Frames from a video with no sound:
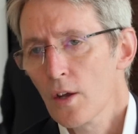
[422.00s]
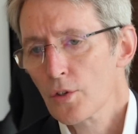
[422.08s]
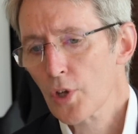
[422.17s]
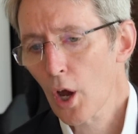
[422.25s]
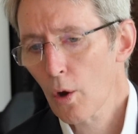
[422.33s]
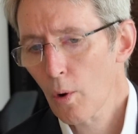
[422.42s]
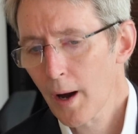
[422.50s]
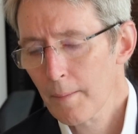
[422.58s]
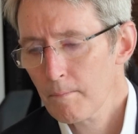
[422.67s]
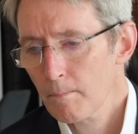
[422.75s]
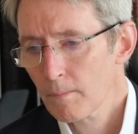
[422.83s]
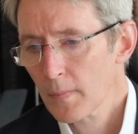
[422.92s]
So um,
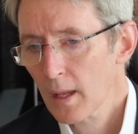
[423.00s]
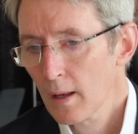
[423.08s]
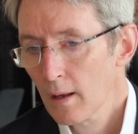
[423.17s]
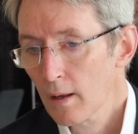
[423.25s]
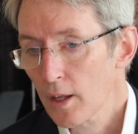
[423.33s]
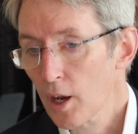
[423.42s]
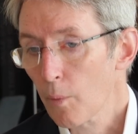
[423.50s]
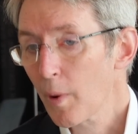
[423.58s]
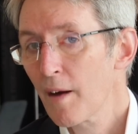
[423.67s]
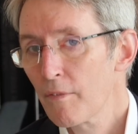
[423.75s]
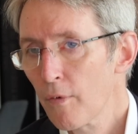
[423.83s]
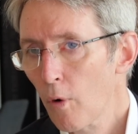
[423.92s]
you know we
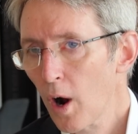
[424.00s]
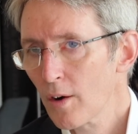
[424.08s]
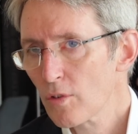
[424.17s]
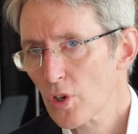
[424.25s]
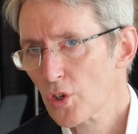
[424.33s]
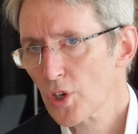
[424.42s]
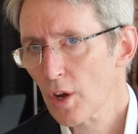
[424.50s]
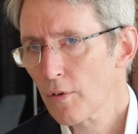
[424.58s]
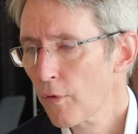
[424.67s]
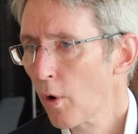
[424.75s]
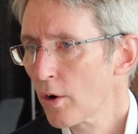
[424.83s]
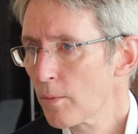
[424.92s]
have 400, just over
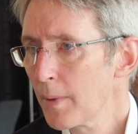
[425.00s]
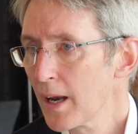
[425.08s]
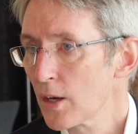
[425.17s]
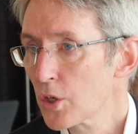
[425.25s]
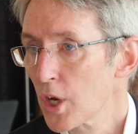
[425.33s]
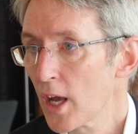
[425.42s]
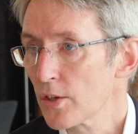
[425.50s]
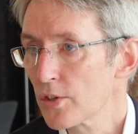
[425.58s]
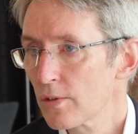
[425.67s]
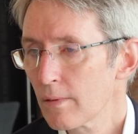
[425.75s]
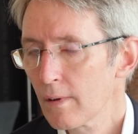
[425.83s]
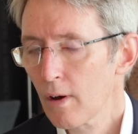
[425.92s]
400 million
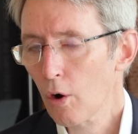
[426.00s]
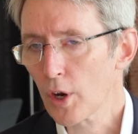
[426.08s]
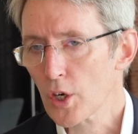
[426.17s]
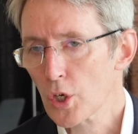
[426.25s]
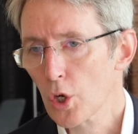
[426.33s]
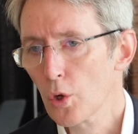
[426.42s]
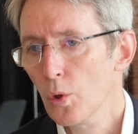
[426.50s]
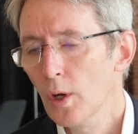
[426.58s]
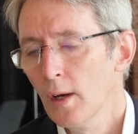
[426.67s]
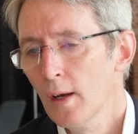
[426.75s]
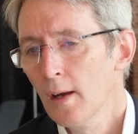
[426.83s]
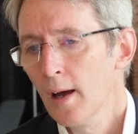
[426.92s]
shares on issue.
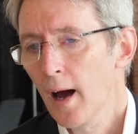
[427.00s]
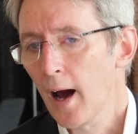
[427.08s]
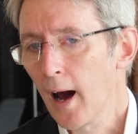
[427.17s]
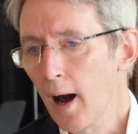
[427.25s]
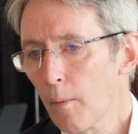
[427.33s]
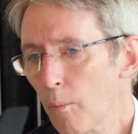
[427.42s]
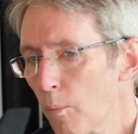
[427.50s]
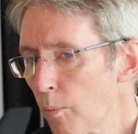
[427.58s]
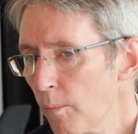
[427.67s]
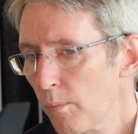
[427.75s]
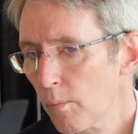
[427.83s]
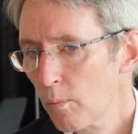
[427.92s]
Um,
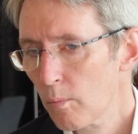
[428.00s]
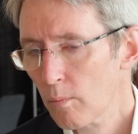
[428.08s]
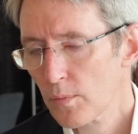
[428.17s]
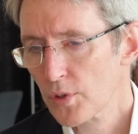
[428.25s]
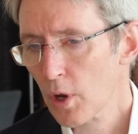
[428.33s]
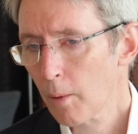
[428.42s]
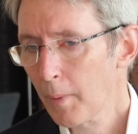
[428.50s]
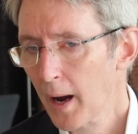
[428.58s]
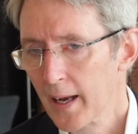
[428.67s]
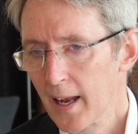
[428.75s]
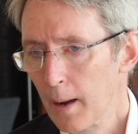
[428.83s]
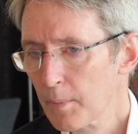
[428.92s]
so our
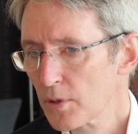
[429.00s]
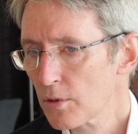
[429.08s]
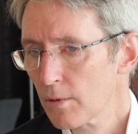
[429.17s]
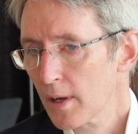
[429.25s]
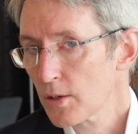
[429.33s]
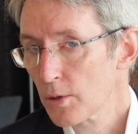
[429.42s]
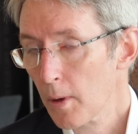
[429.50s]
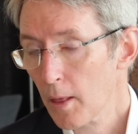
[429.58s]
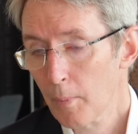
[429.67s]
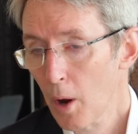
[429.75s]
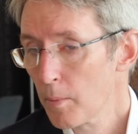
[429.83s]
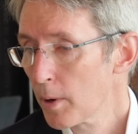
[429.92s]
market cap is, is at
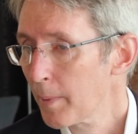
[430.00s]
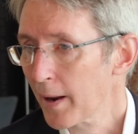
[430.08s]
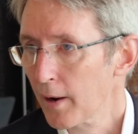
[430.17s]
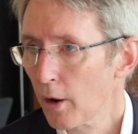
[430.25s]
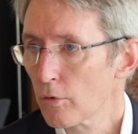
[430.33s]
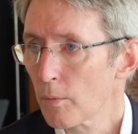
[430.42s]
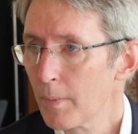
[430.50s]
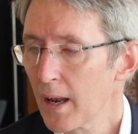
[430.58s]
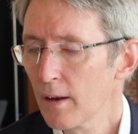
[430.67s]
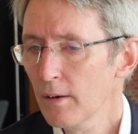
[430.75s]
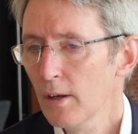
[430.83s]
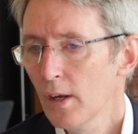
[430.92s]
the moment about 100
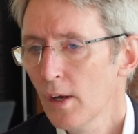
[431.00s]
million